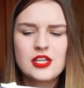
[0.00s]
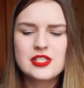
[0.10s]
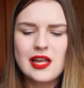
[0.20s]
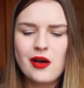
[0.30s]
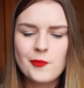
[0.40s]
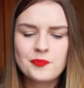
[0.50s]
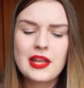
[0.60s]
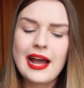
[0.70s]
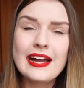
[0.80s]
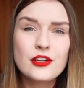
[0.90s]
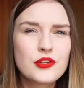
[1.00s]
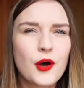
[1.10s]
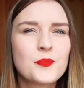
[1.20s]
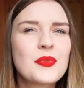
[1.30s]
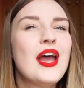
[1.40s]
So I don't
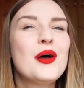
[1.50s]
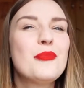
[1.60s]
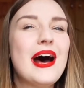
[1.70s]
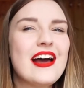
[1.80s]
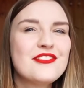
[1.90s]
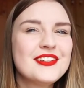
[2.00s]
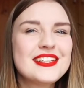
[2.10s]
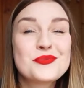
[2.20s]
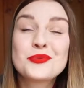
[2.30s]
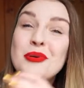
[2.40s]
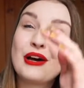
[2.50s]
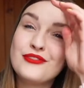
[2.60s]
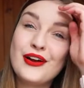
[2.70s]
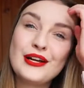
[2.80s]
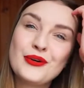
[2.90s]
know, but I thought this would be a
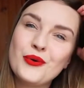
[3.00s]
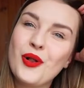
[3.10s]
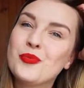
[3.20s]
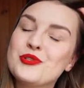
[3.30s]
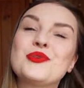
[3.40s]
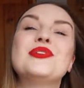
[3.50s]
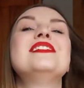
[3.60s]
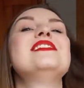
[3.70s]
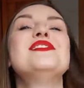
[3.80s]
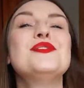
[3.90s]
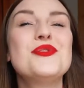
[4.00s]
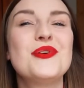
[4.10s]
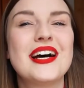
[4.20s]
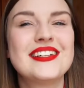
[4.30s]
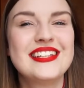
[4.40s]
very cool opportunity to do
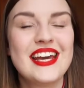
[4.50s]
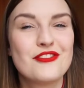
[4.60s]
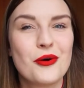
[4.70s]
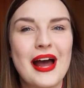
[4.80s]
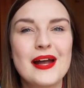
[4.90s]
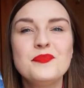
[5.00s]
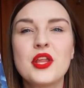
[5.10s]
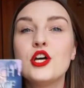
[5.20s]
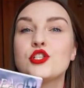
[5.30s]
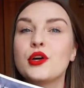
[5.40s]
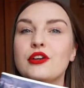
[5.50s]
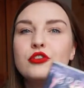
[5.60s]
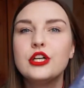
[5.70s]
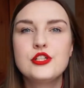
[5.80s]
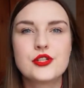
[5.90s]
a giveaway. So if
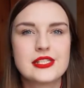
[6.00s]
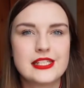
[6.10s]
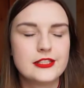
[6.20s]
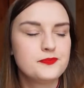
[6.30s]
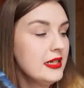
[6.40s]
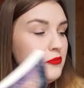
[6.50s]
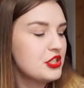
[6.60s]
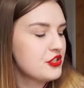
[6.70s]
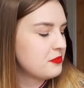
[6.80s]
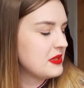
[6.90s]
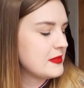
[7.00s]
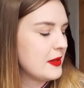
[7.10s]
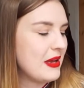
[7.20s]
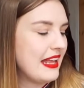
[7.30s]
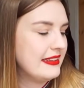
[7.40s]
you're interested in Breach of Peace
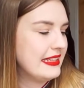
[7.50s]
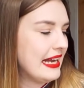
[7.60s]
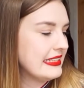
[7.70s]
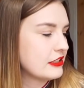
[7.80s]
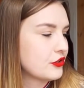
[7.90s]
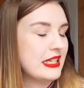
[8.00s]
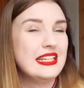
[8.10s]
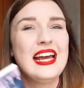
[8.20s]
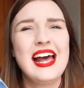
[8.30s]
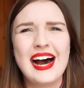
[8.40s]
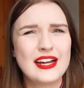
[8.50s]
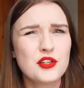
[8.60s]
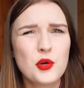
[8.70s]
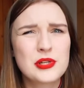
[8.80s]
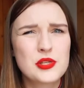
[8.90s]
about Daniel Green, I don't
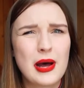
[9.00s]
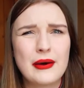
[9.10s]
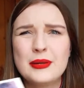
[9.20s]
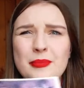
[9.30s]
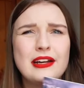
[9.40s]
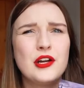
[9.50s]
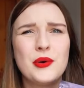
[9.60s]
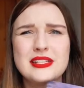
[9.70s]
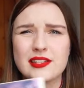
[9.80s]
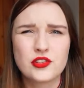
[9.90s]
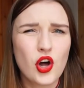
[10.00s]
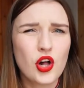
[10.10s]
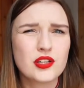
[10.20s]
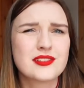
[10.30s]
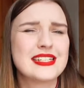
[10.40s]
know much about it, but I know it's
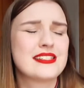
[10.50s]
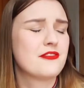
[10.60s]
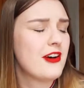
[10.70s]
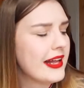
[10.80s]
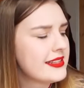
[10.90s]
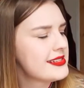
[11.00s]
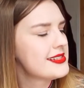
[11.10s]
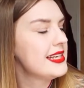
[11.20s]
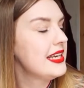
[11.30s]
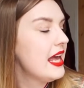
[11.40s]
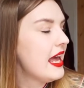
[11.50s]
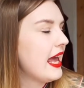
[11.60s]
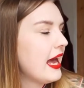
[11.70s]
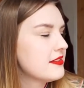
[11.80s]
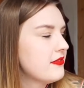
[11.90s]
adult, it's a fantasy,
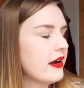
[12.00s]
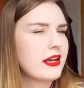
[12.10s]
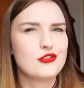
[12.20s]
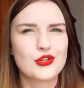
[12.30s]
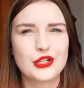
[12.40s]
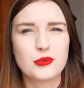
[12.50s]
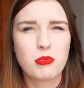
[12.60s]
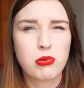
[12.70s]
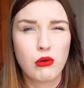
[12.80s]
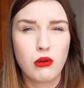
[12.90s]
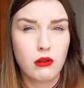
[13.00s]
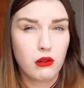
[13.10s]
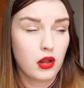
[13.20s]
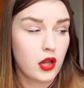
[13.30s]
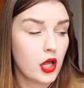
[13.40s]
it has very intricate
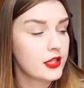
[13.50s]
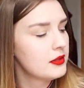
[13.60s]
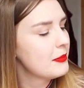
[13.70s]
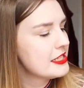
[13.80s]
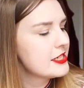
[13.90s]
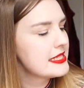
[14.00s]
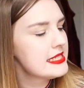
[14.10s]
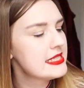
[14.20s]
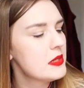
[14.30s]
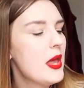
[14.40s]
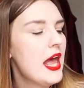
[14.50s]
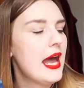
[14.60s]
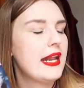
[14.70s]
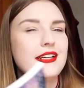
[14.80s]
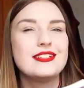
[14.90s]
plot and magic system,
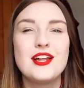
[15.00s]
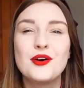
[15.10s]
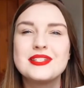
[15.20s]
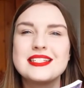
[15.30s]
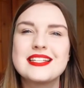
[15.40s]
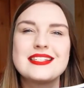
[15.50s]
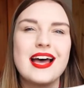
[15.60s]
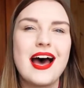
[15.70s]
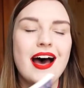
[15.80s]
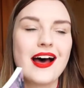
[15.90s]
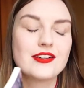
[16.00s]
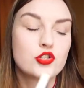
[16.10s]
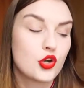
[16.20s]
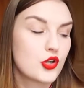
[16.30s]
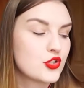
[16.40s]
and I know this is a
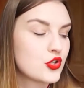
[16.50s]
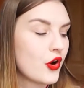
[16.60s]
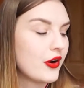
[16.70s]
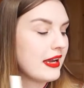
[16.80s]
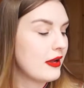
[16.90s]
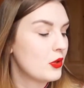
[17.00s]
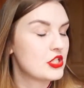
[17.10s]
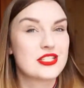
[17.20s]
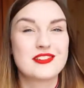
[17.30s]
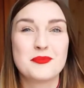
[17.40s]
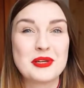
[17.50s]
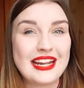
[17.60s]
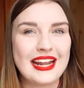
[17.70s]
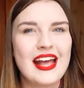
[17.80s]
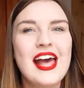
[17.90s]
short story, which is the
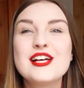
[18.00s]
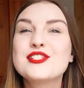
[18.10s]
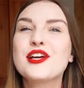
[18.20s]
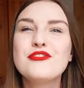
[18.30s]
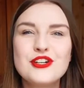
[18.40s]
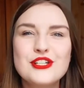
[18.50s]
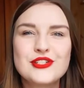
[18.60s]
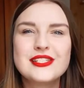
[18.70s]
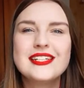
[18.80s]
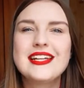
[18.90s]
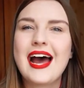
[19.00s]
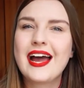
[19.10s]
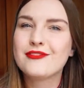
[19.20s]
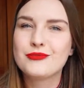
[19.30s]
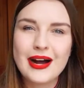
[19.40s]
beginning. So if you're interested, I
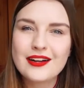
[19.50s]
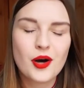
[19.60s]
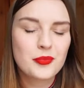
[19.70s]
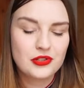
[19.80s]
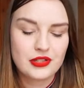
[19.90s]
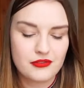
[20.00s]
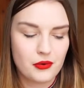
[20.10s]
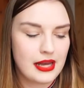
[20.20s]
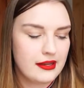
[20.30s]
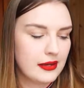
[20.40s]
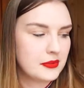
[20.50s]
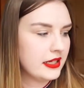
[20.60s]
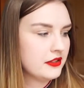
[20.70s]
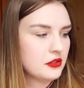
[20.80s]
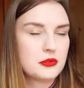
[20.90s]
have 1 copy to give away. I mean,
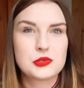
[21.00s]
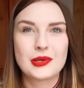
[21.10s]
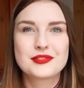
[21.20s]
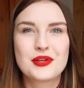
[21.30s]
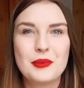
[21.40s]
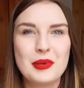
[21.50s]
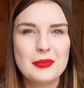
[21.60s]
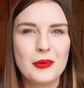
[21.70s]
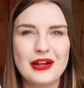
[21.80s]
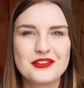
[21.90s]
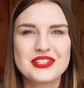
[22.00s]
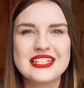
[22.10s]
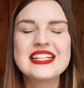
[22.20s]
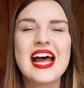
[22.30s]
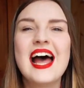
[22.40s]
I don't know which one it's going to be, but one of
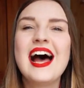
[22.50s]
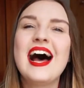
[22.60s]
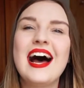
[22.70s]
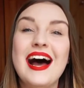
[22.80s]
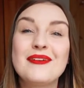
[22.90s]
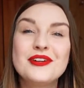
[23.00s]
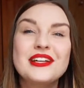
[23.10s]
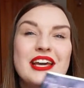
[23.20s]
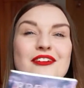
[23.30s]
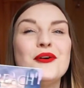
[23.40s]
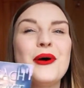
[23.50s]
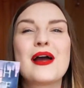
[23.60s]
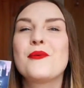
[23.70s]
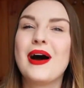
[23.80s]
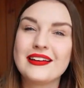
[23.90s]
these. I'm going to give away
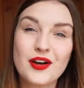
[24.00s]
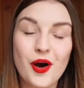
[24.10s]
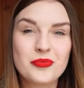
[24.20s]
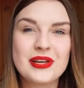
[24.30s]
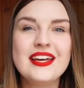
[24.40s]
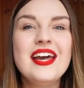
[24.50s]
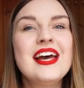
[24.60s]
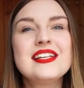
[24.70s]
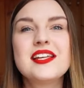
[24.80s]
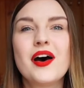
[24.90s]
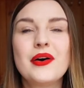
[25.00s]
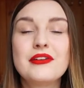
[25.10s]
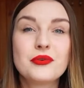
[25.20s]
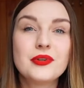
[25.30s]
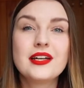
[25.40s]
1 copy. So
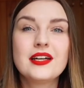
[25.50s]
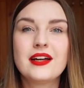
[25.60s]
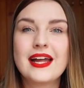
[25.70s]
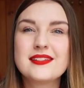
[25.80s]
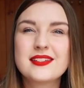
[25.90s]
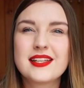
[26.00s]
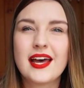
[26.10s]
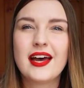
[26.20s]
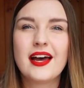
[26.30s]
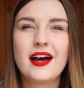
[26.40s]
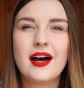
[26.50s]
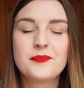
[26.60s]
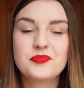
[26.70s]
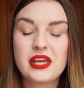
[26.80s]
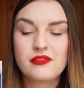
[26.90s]
if you want to enter
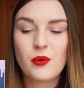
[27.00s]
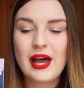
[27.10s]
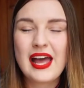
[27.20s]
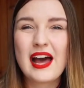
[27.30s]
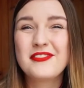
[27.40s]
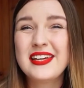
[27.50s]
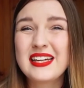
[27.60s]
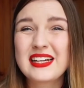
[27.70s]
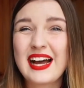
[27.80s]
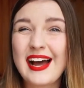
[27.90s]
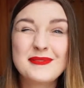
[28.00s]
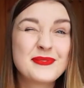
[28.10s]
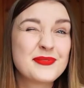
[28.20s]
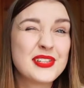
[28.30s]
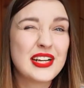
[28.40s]
the giveaway, I think
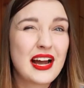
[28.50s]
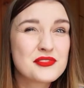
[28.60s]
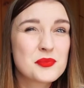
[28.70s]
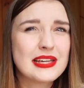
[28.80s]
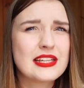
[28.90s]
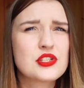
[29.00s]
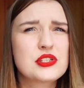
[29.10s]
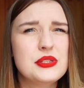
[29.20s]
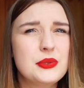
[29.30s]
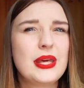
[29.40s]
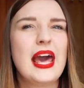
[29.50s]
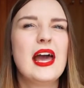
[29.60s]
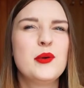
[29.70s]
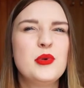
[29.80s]
I'm gonna have to make it just UK